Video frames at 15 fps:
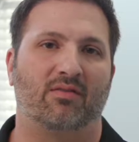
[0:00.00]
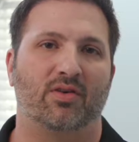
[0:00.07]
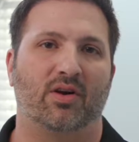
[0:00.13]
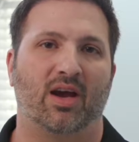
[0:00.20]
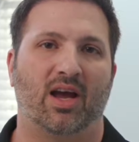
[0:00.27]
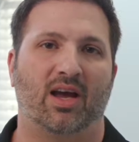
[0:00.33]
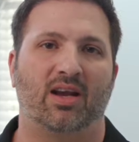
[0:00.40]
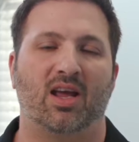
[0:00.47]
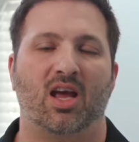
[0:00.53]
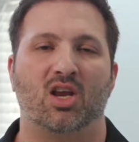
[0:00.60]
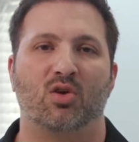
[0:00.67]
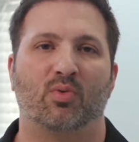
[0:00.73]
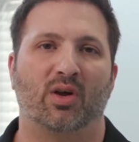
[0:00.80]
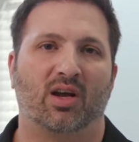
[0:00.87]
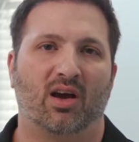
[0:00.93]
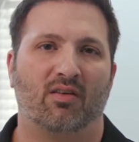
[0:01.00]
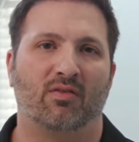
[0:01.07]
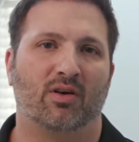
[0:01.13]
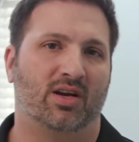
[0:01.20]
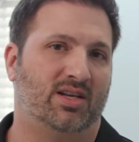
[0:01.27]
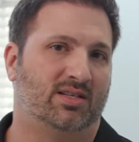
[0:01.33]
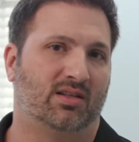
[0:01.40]
of your head, and you
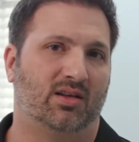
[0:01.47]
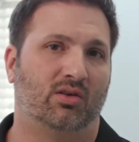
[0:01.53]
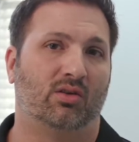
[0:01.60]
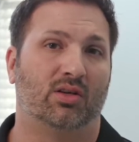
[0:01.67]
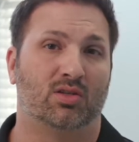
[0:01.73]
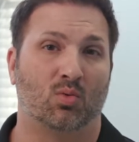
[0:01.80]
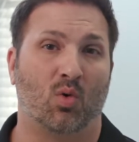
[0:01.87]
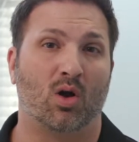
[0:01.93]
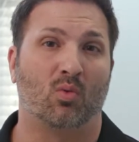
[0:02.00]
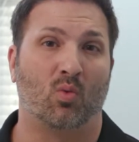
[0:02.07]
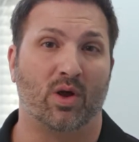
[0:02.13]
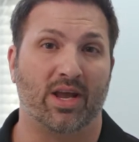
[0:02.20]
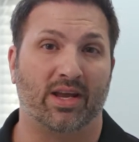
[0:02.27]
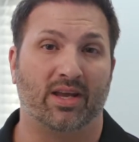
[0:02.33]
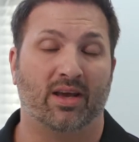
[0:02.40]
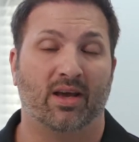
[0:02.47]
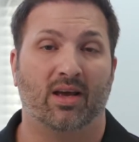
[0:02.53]
recover in as little as 1 week.